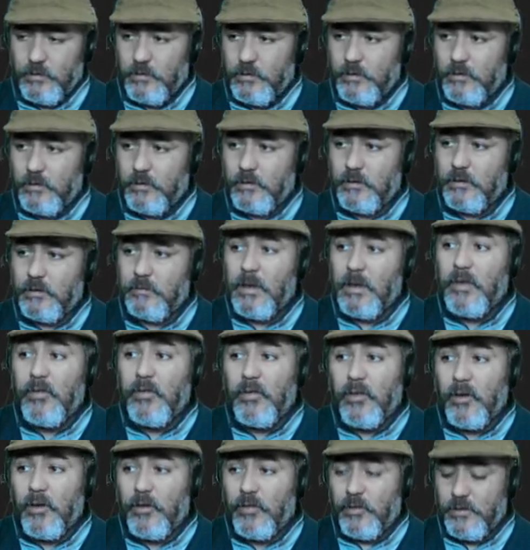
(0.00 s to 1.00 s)
in the
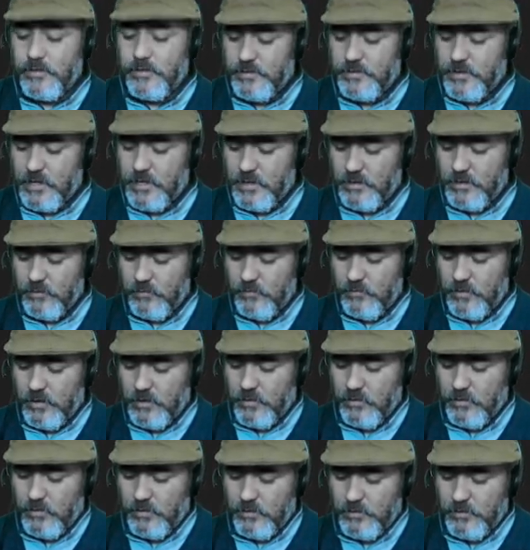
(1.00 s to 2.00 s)
method start, we are
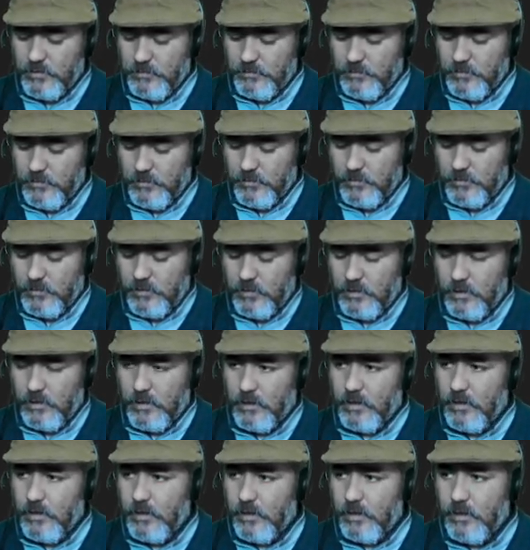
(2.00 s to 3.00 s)
going to put,
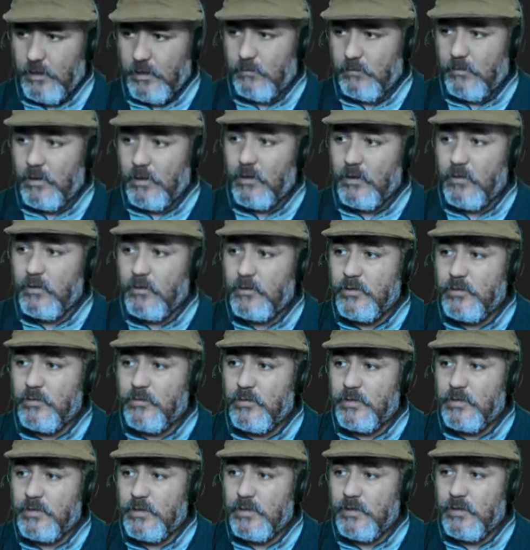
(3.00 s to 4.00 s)
uh, we are going to
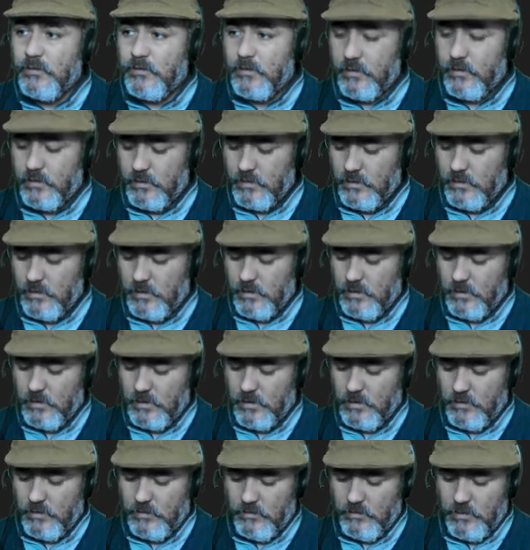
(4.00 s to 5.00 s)
receive
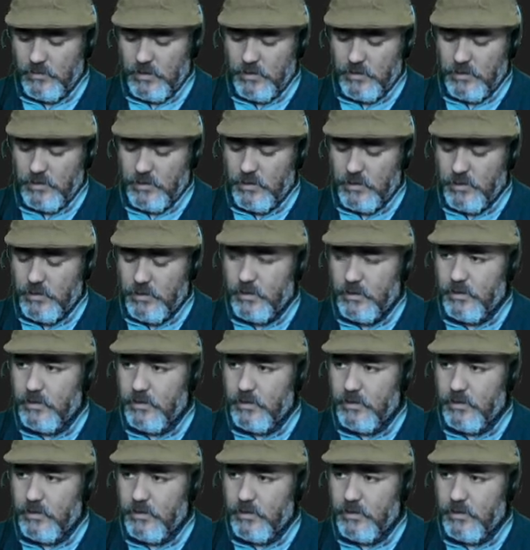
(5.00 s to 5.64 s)
a renderer